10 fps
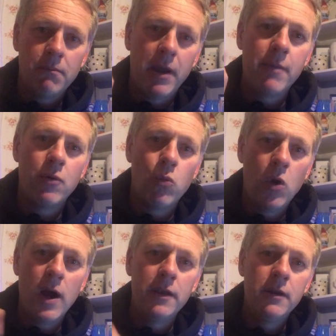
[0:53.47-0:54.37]
paper
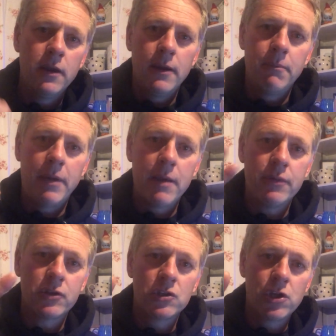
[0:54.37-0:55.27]
1, paper
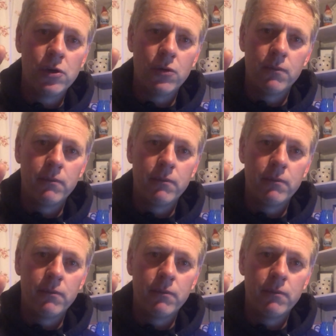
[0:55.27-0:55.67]
2.